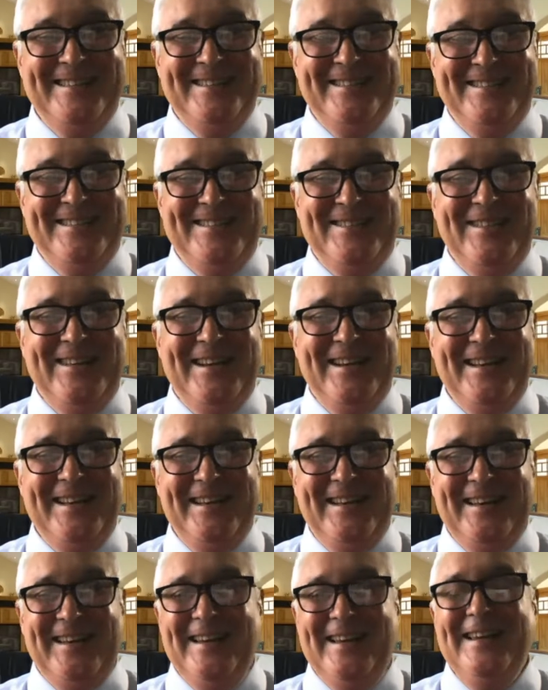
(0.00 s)
in
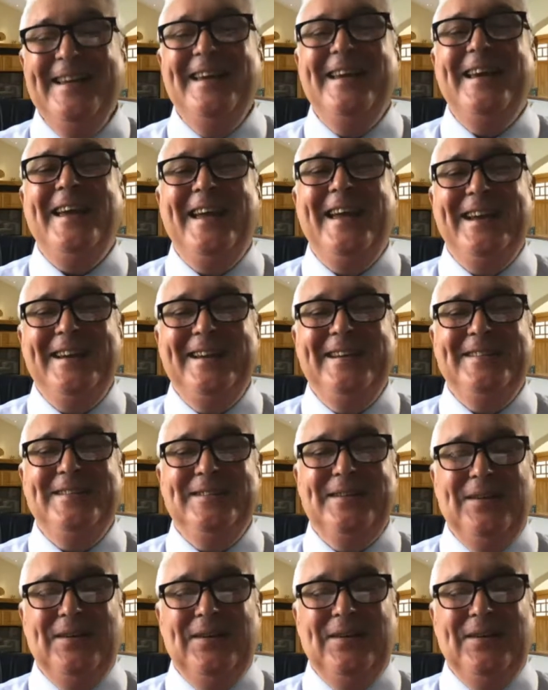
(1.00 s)
Australia, and